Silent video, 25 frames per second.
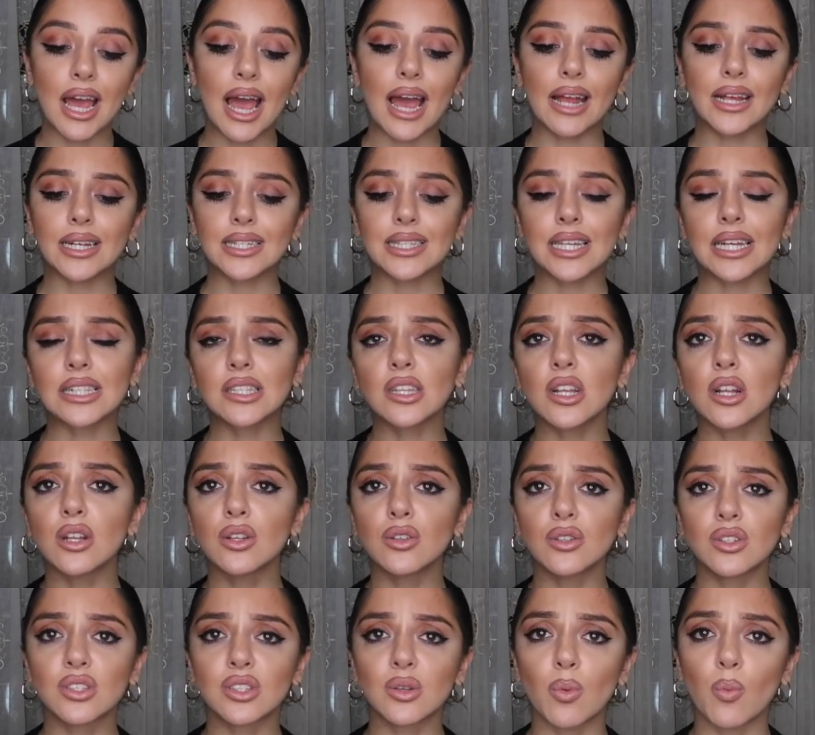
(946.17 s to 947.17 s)
And I tend to
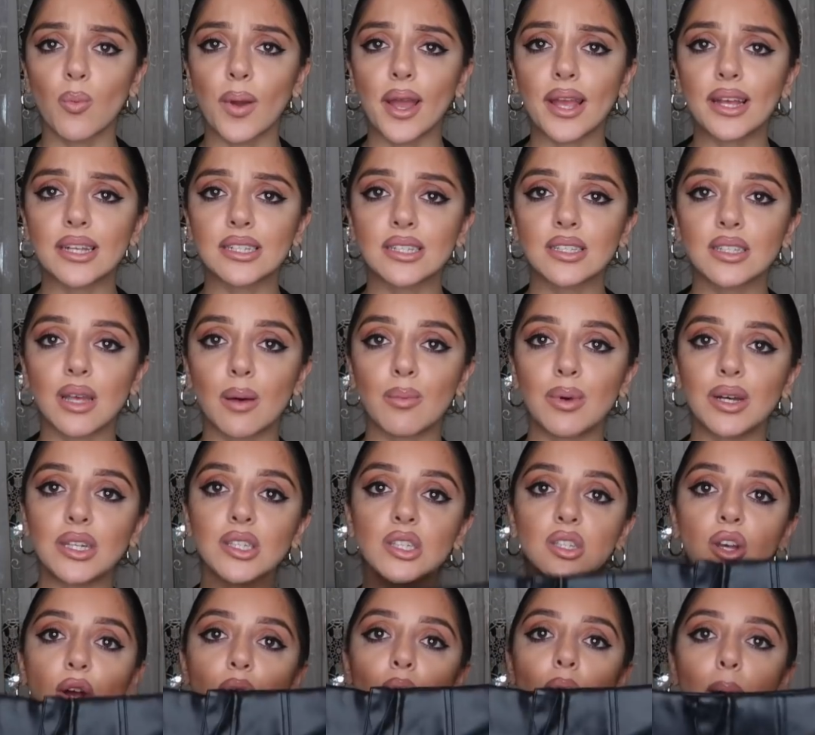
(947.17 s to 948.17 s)
lose some weight in summer,
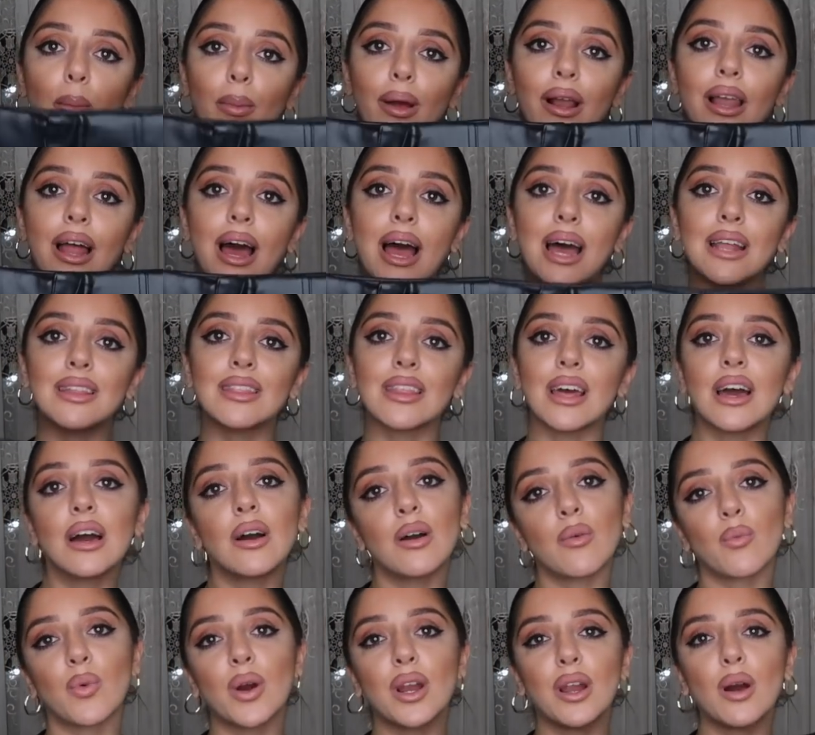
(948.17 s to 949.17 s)
so I'm glad
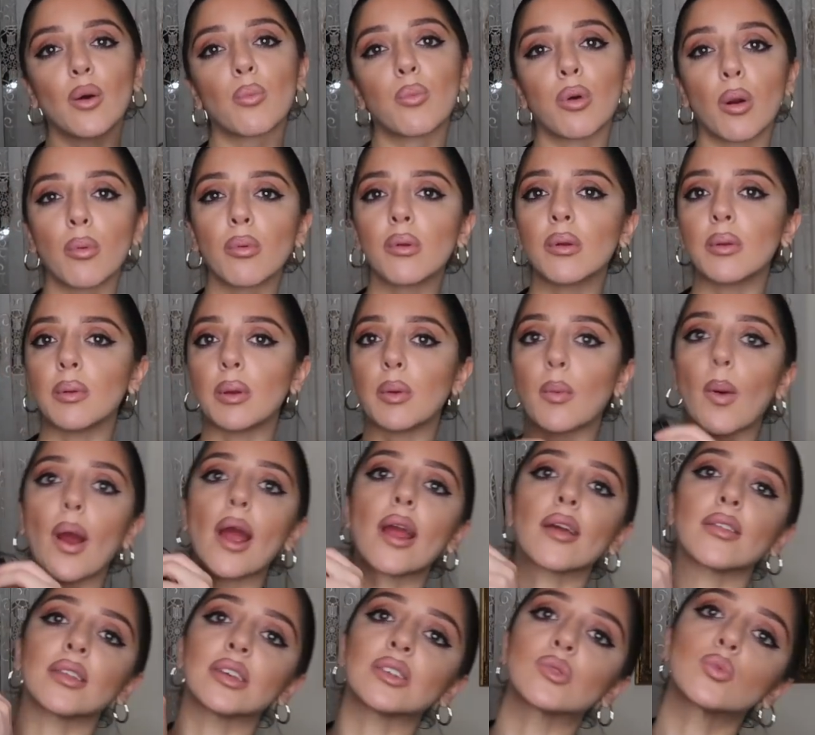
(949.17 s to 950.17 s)
that when I'll probably be
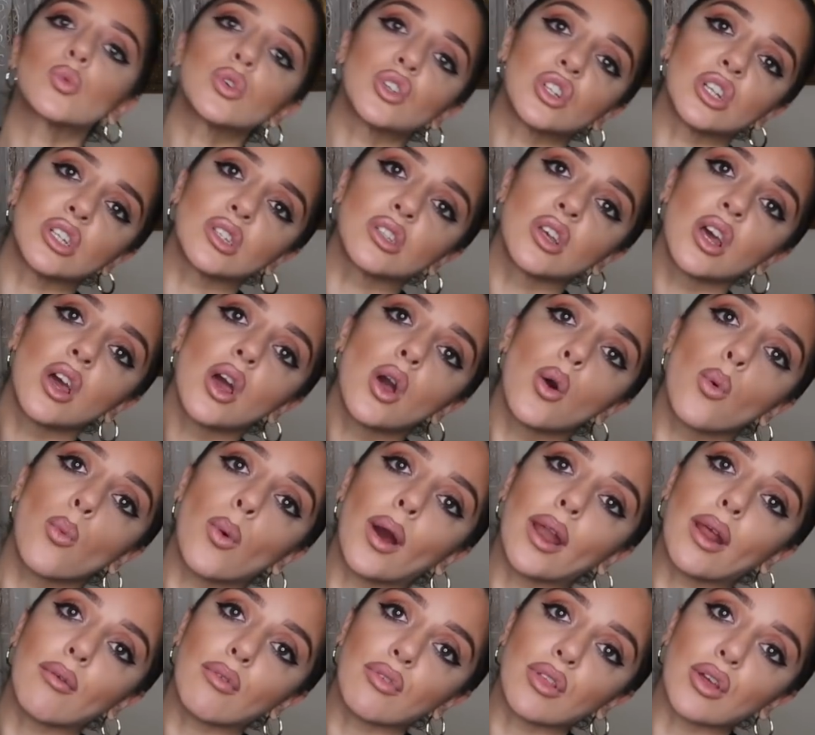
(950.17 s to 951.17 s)
wearing this, which is
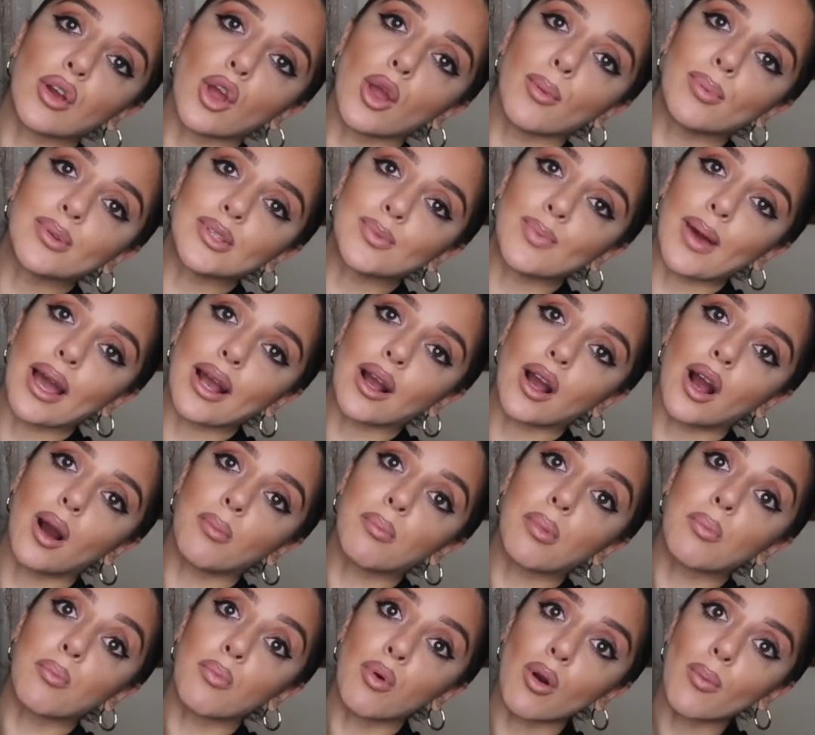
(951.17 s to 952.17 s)
when everything opens back
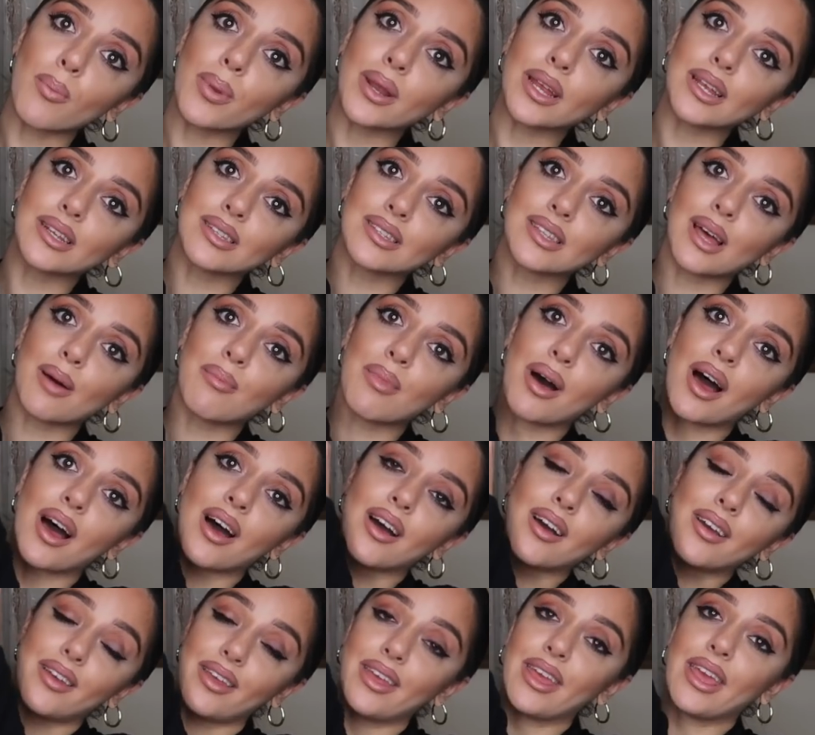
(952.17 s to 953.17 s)
up properly in
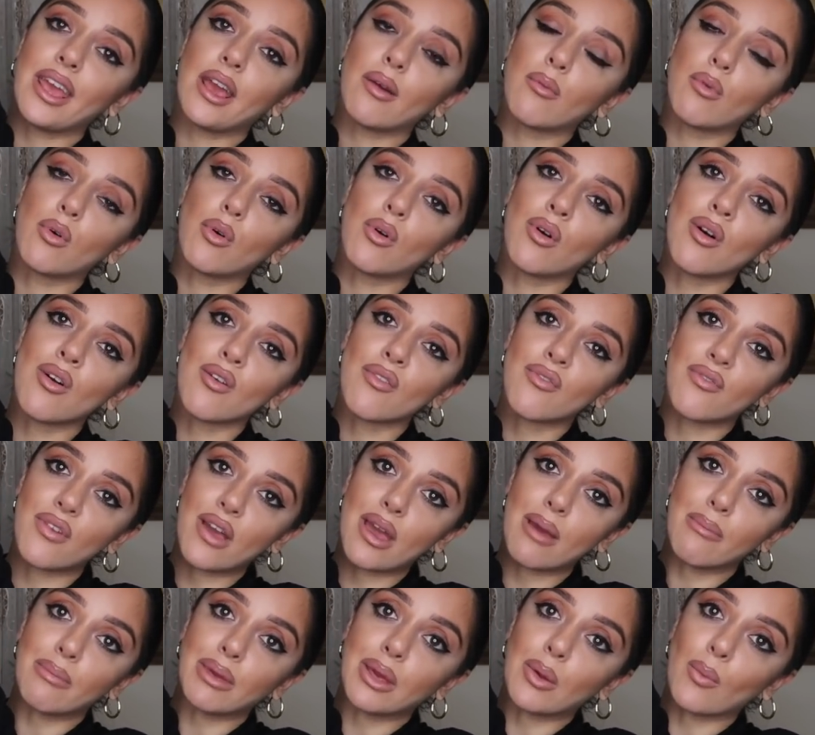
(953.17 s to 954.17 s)
summer, it will
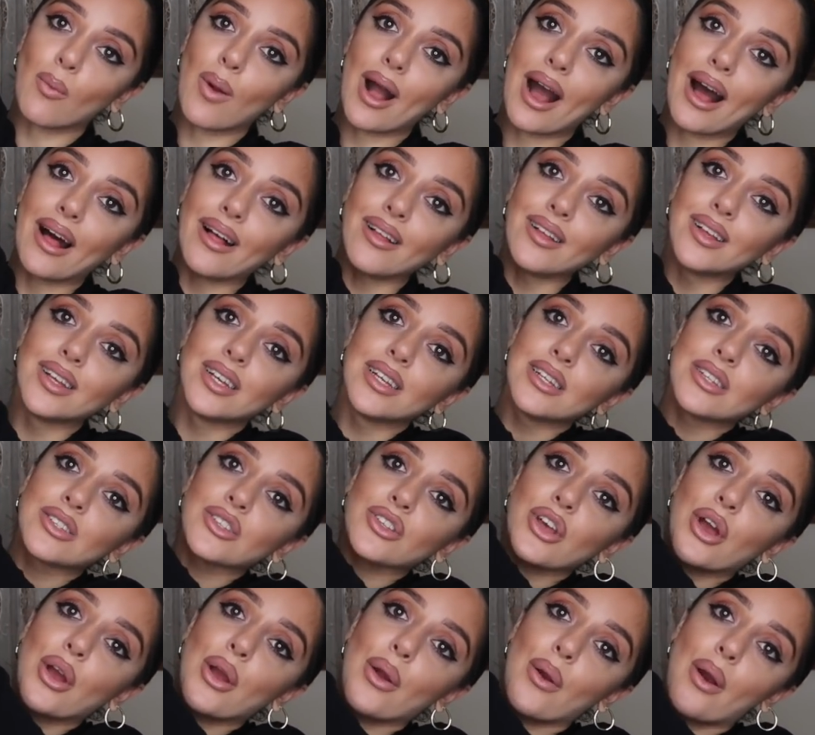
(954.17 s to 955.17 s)
fit me well.
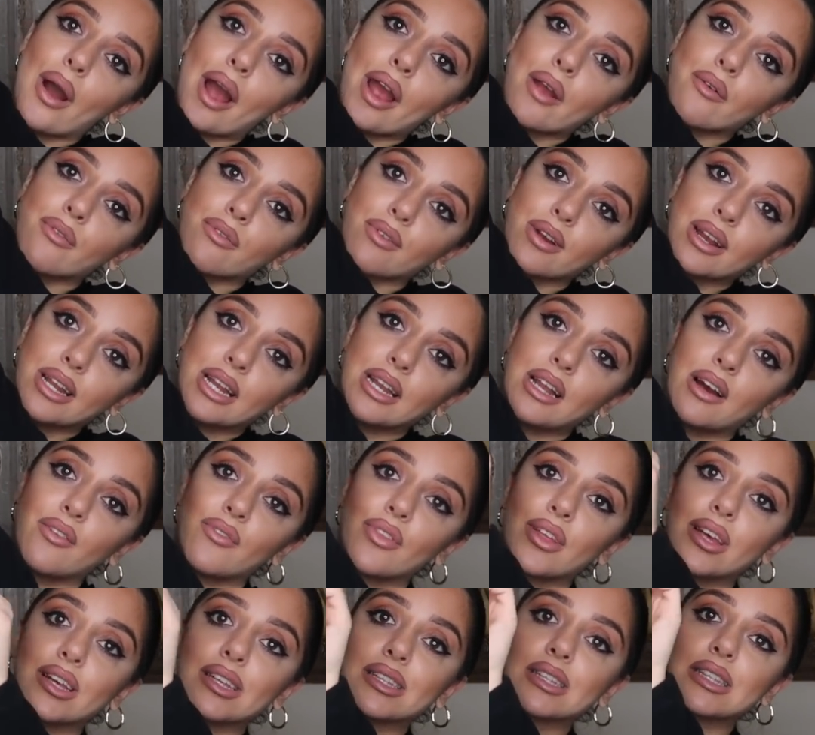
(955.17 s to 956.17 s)
So I really
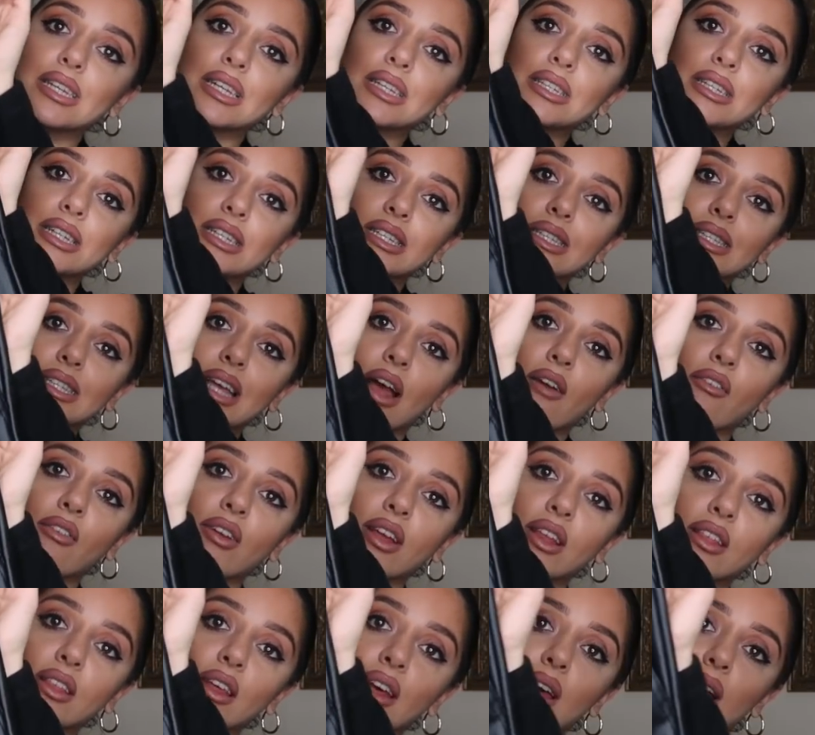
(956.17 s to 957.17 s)
love this. This is
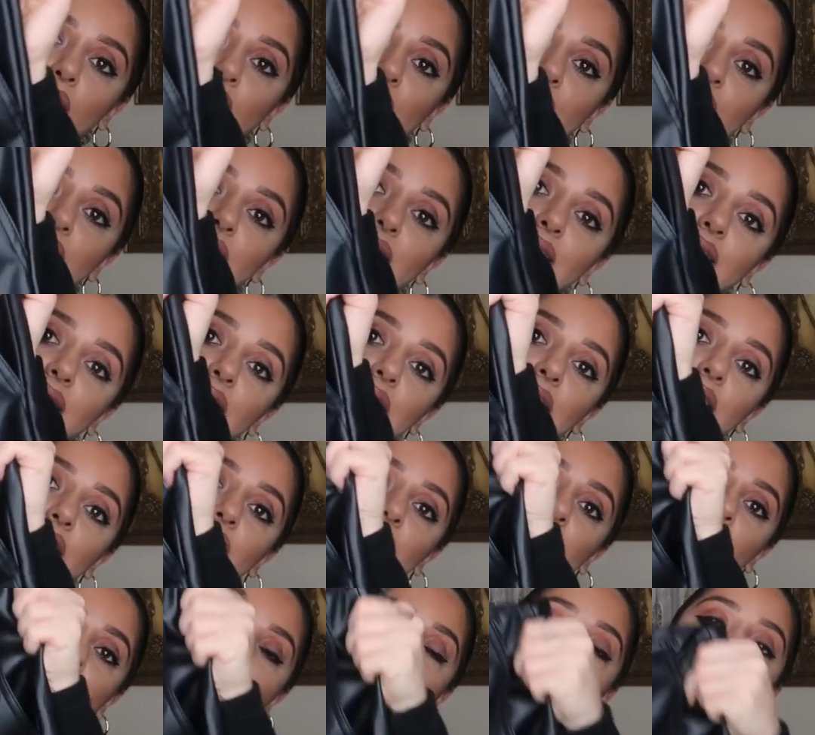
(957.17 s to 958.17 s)
definitely the
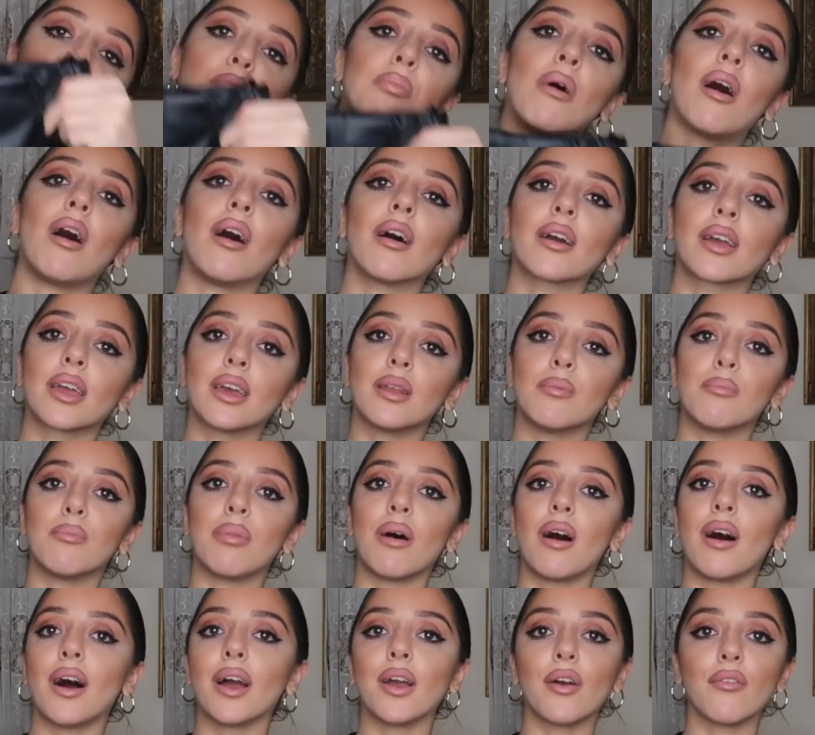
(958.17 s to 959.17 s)
steal, like bargain
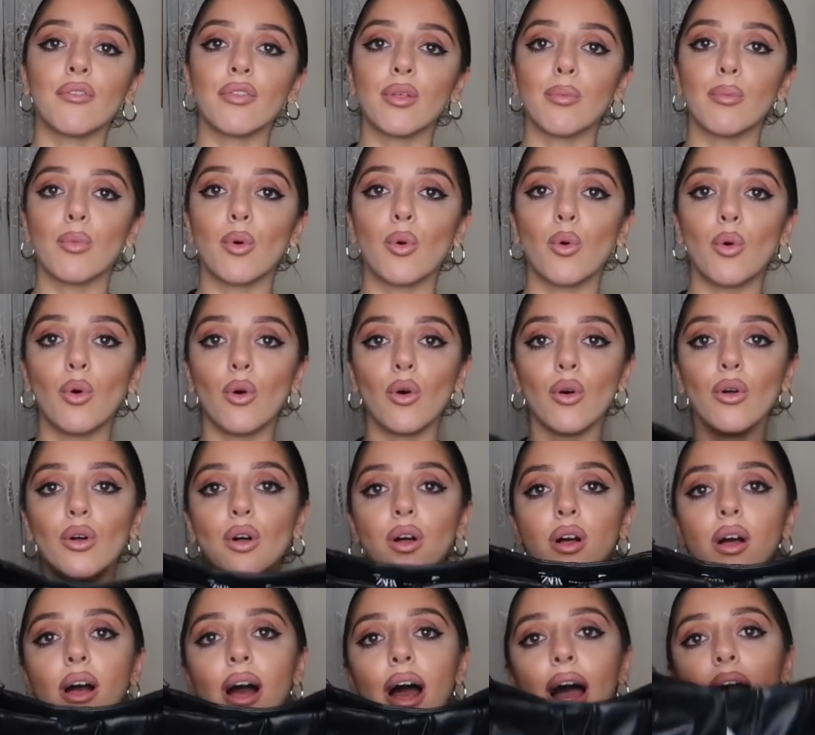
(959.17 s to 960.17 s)
buy of them all.